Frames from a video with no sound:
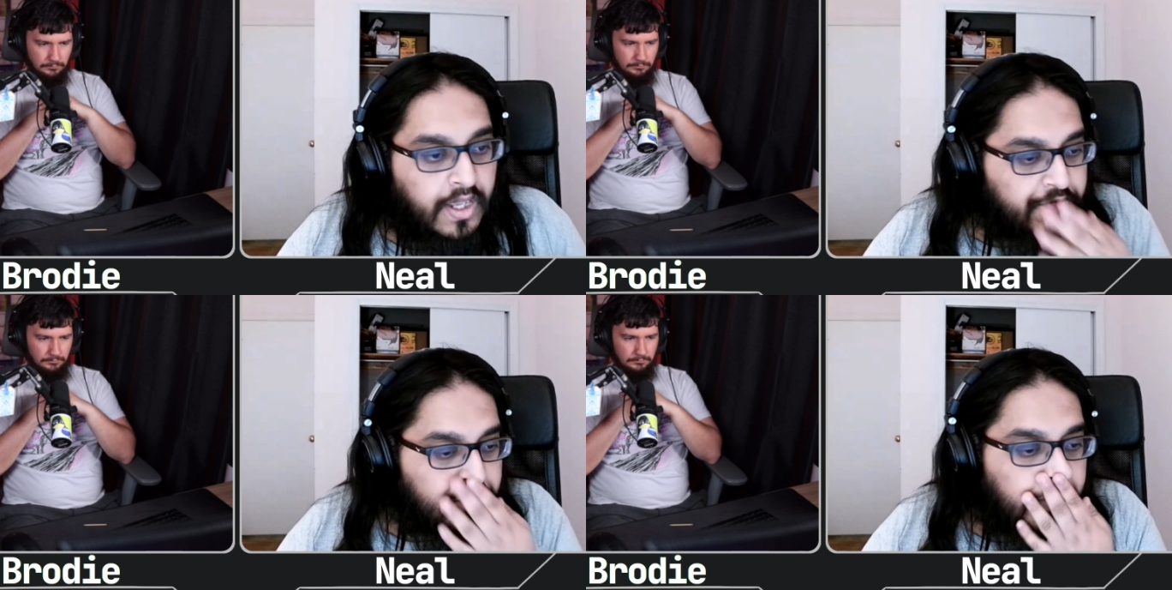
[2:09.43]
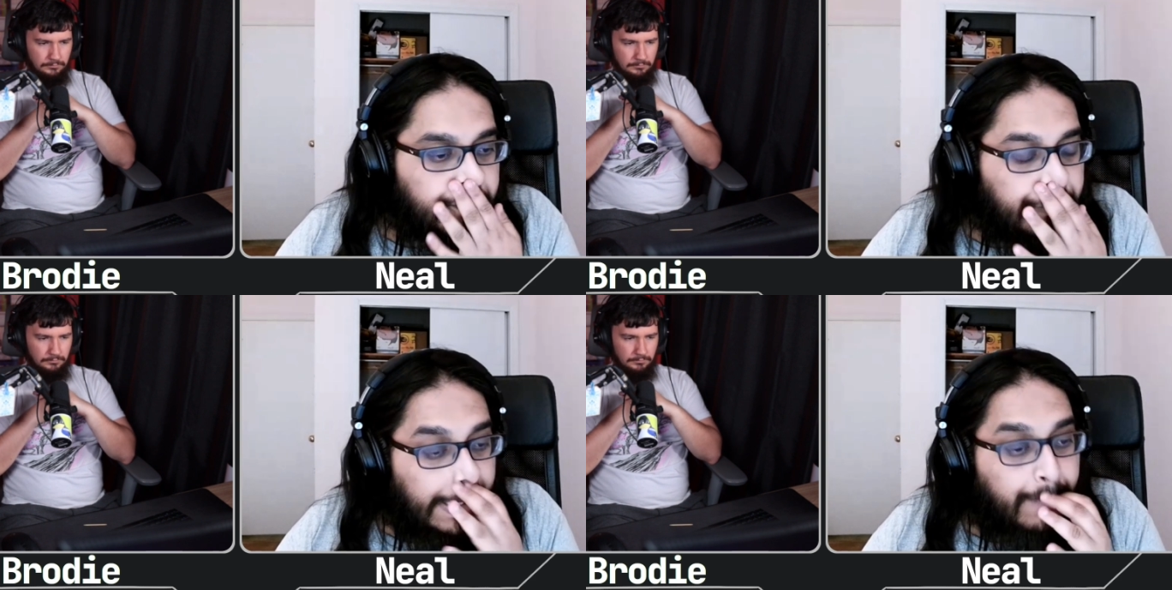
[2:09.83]
Speaker 1: as an
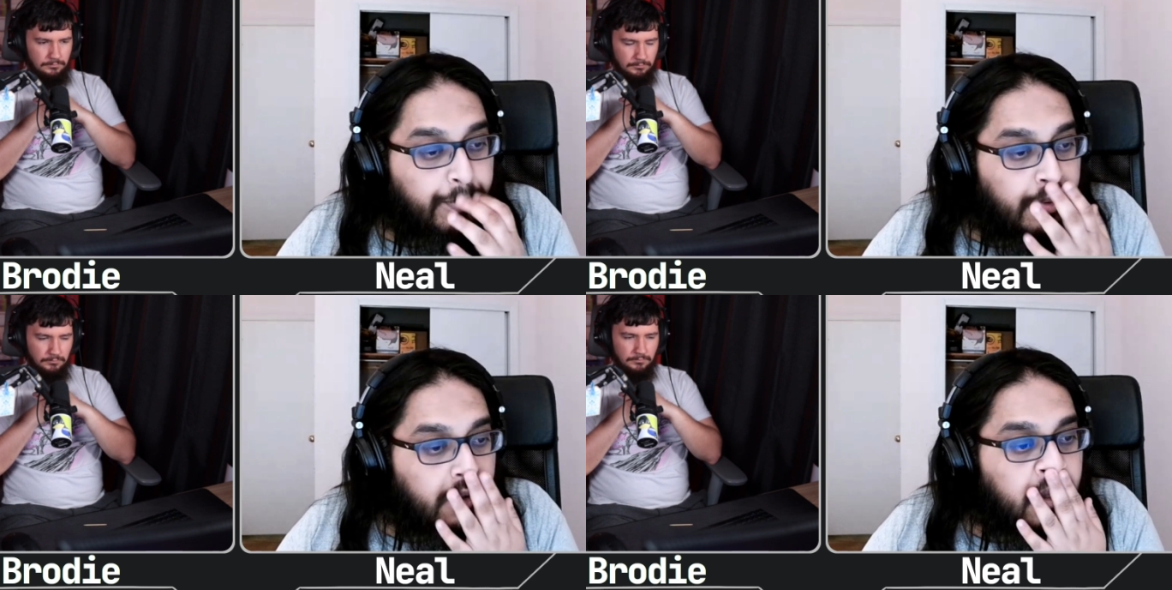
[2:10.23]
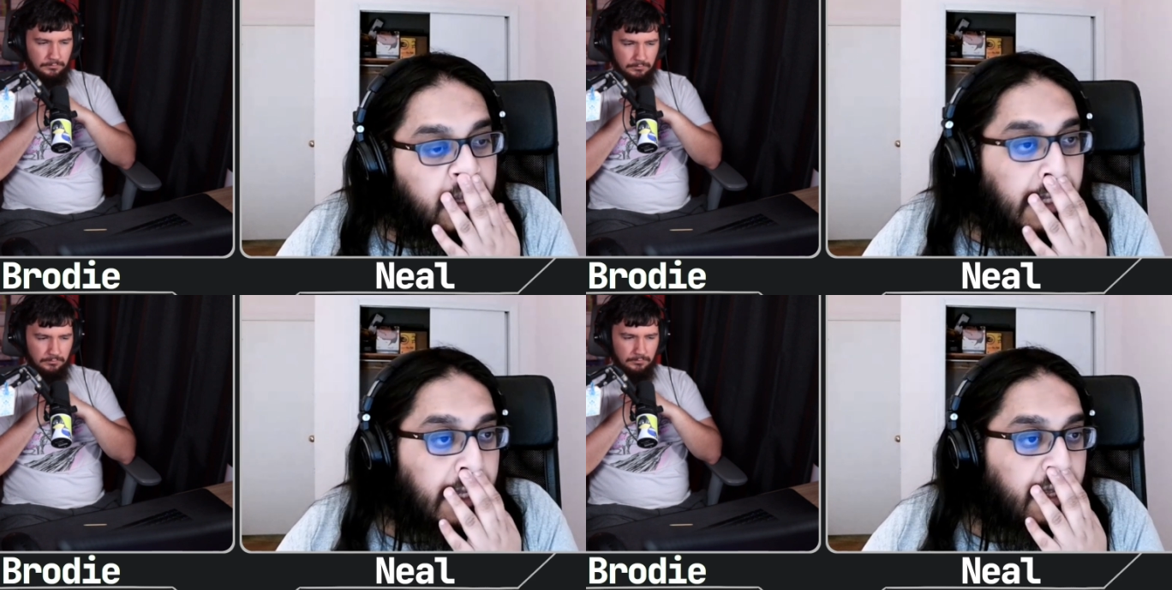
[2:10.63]

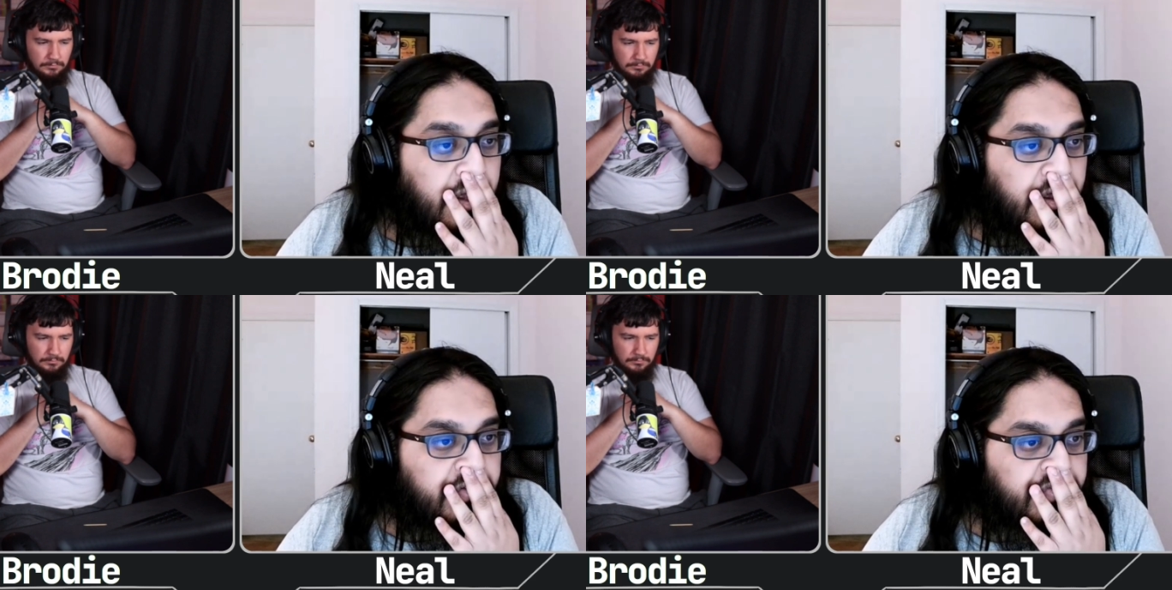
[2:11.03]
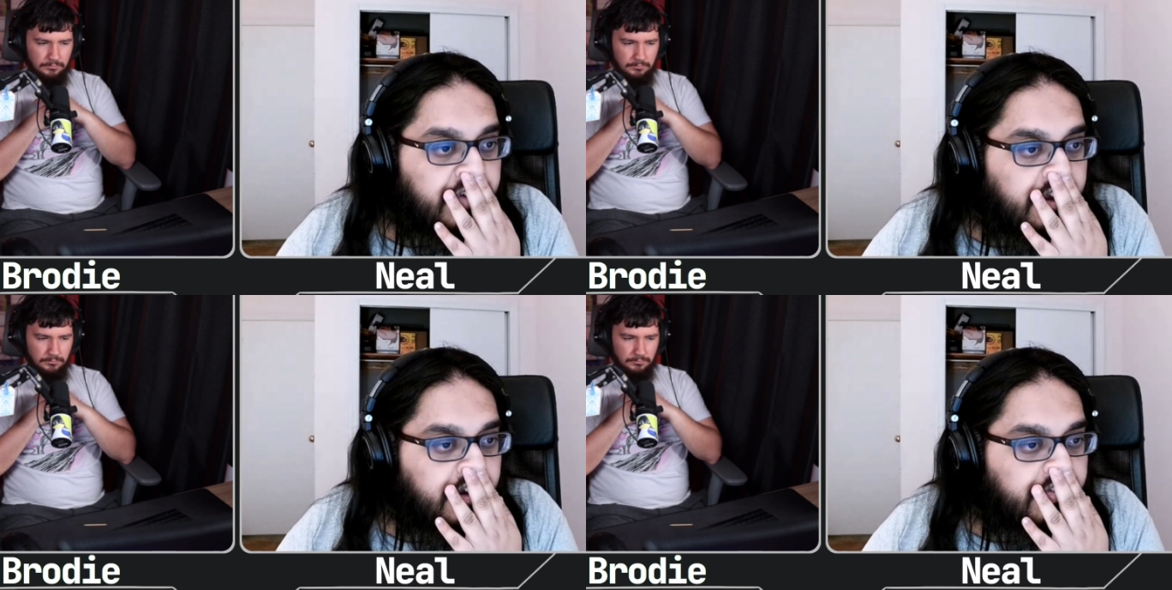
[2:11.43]
example of
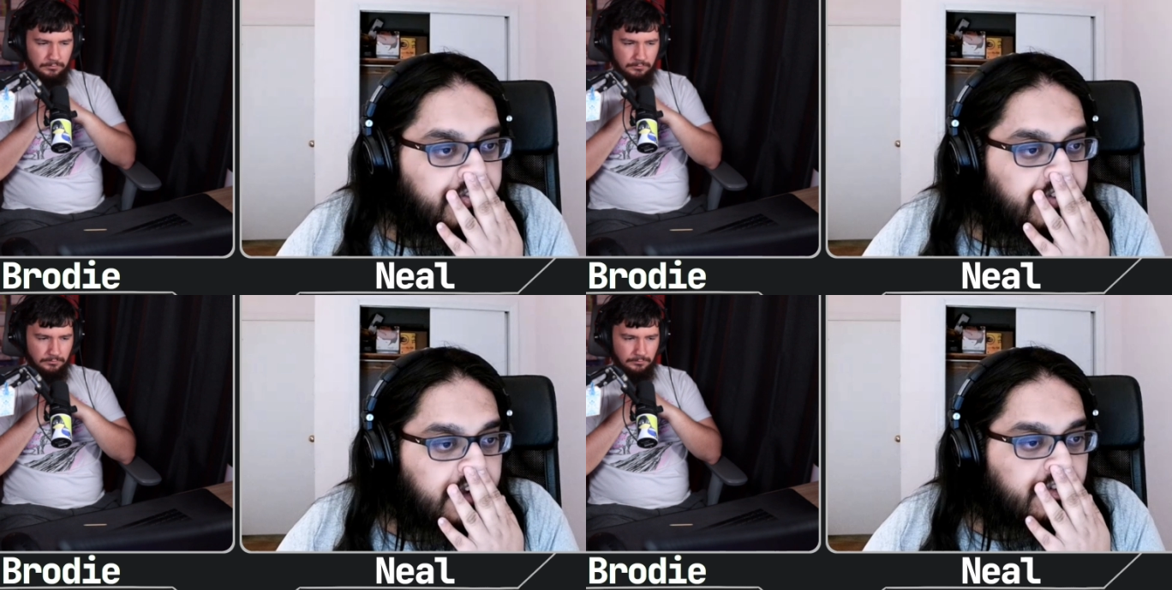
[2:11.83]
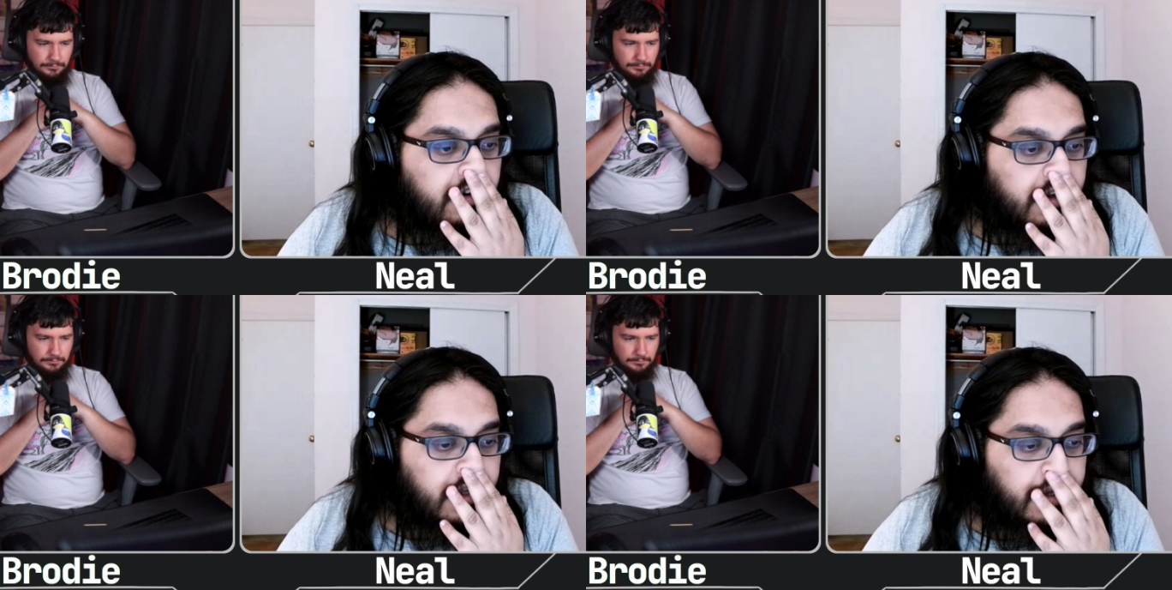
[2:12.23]
a
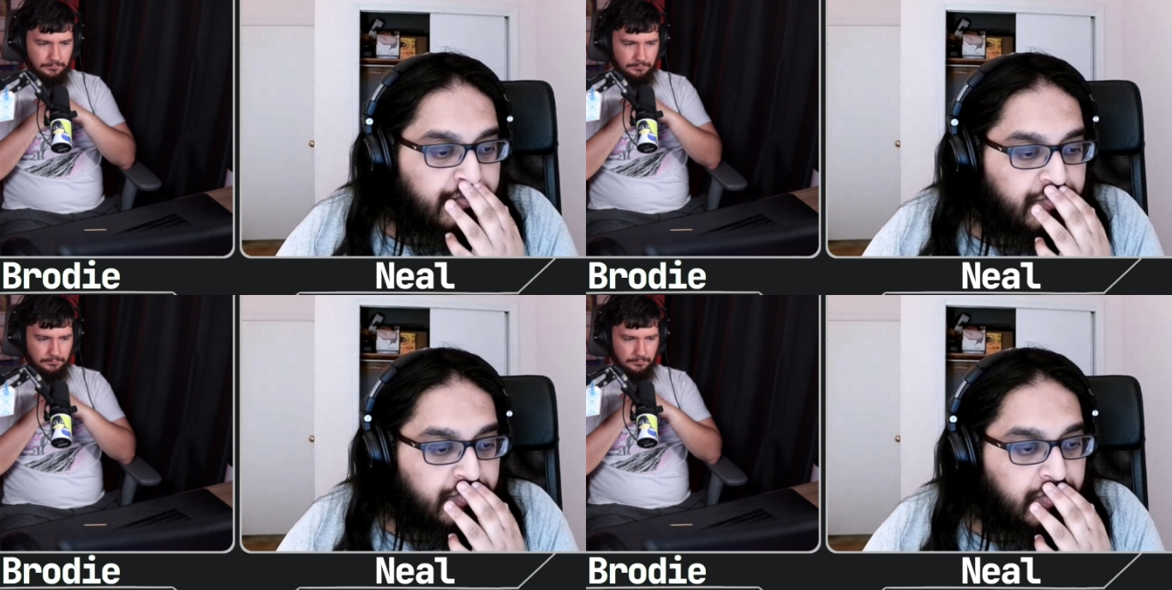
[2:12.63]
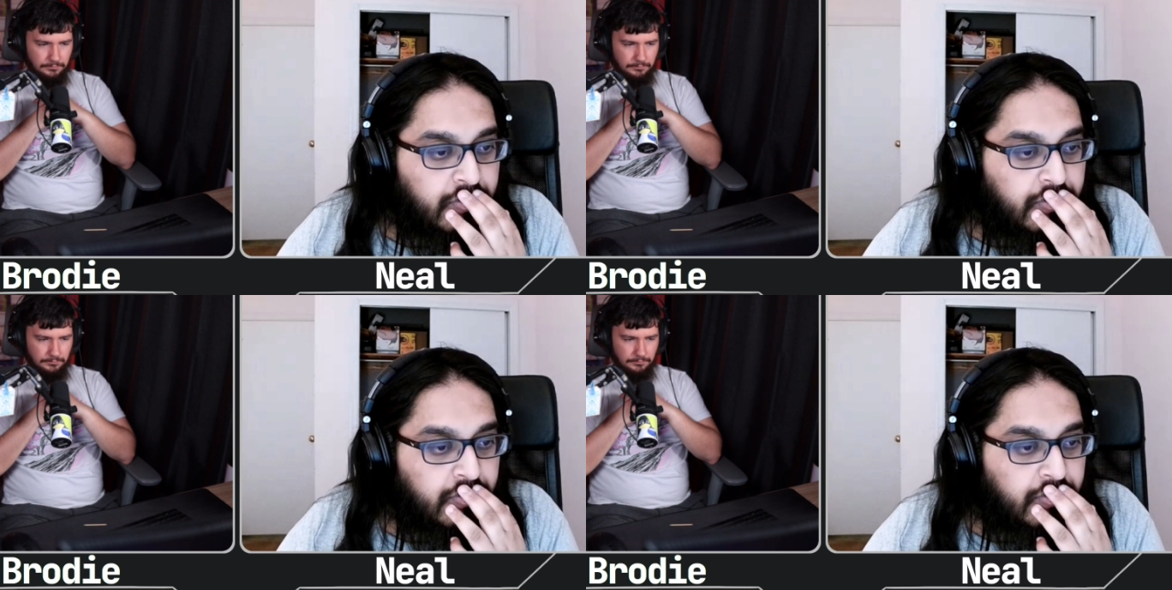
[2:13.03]
feature list,